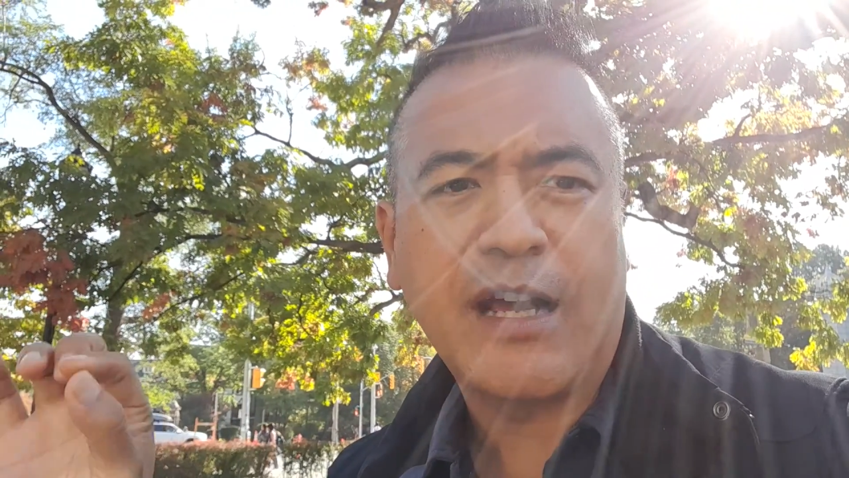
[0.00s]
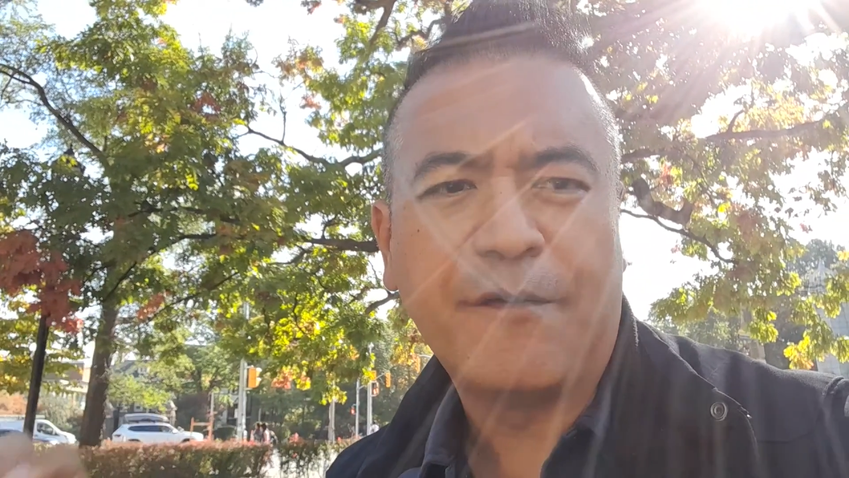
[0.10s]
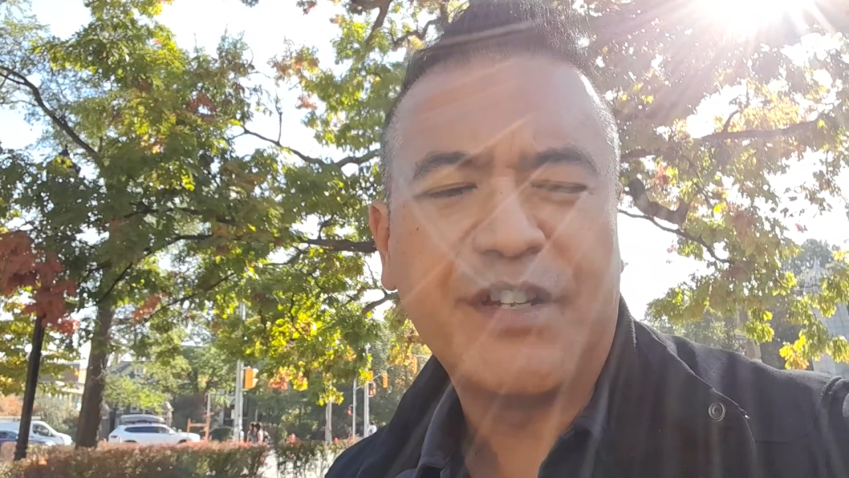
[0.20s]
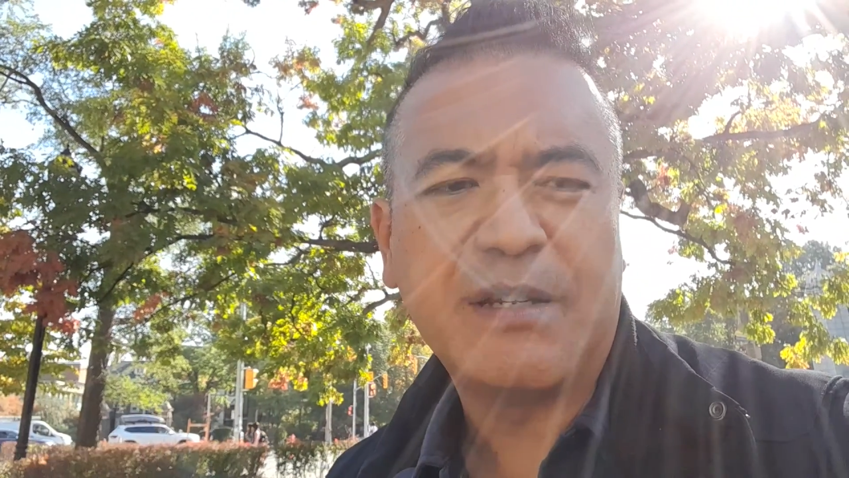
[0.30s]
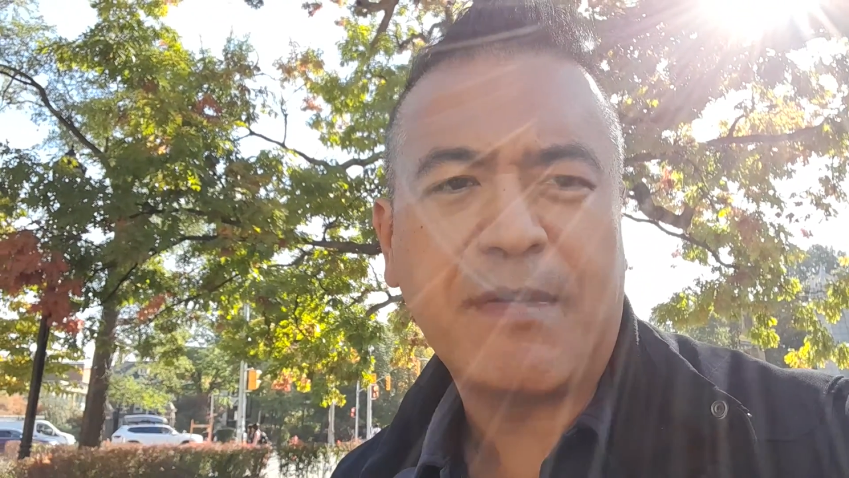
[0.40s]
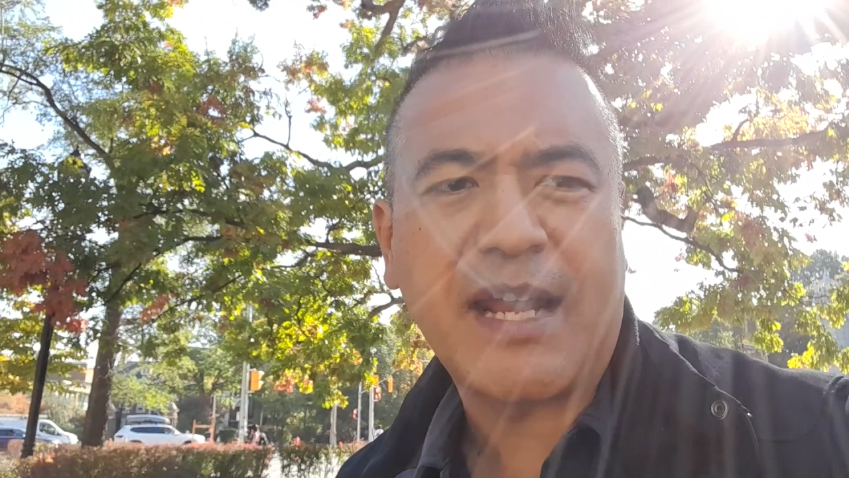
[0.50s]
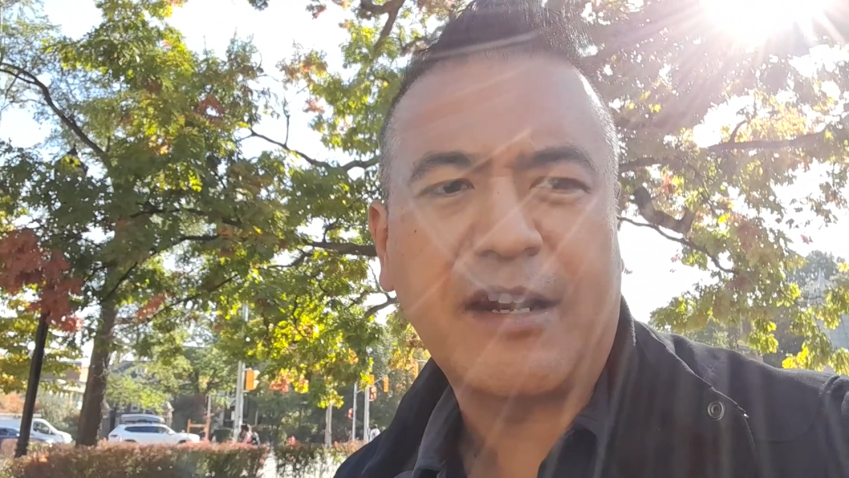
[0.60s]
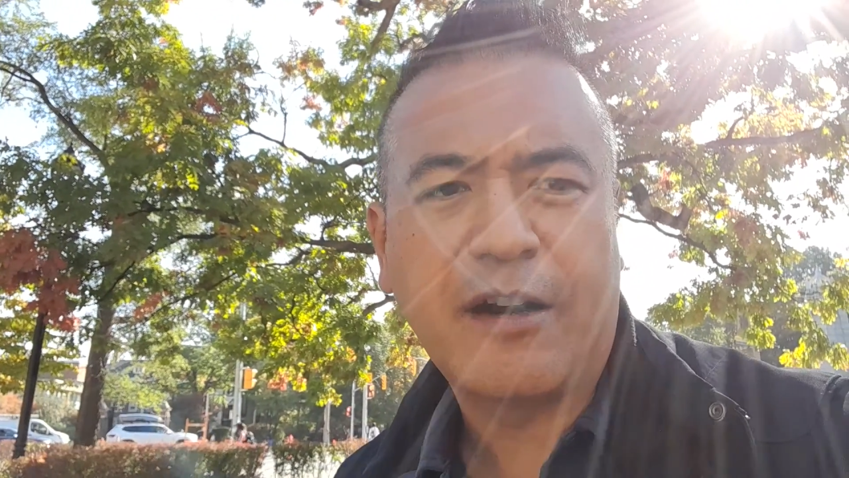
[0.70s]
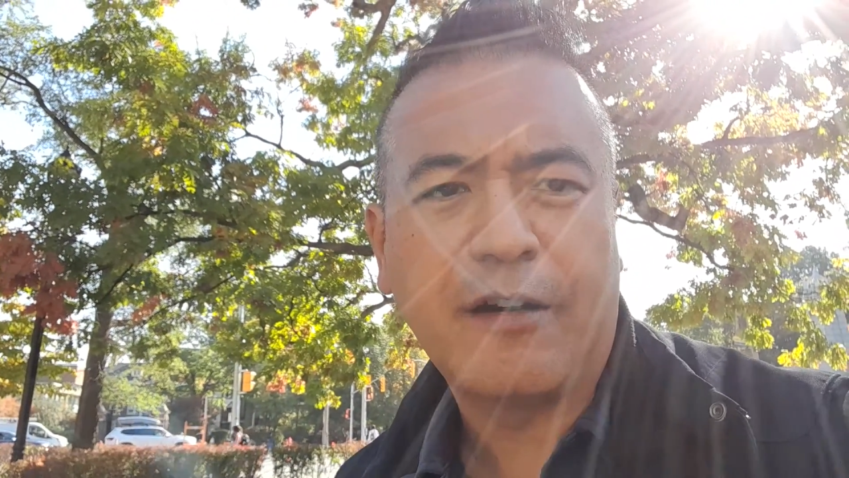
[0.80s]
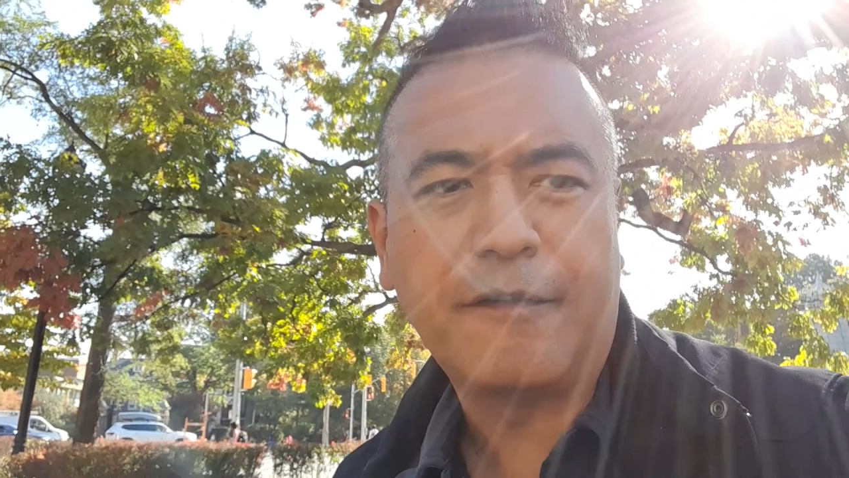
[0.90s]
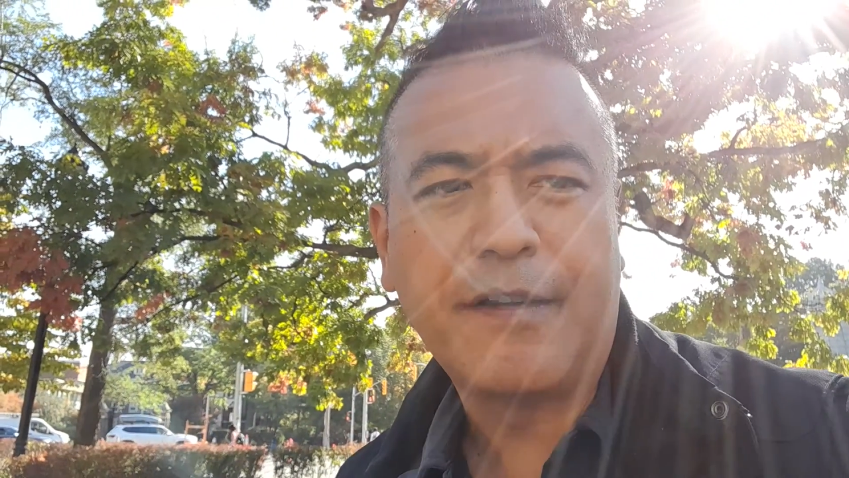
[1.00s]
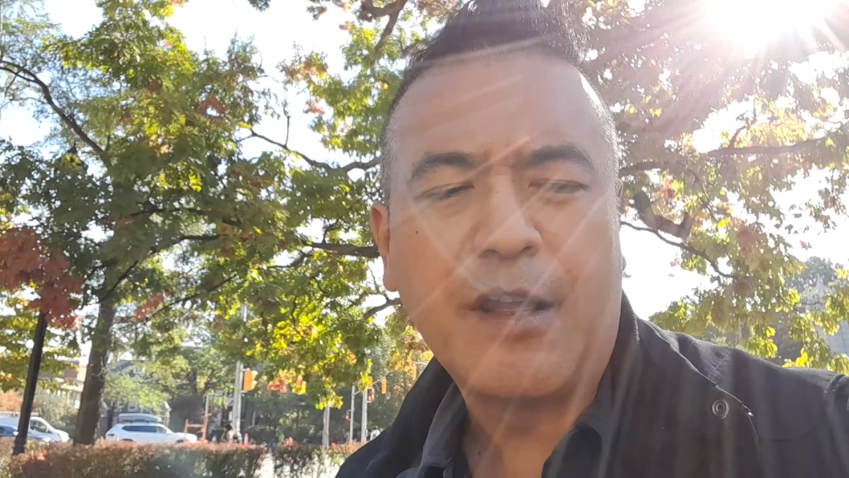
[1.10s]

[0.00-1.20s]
of the demand curve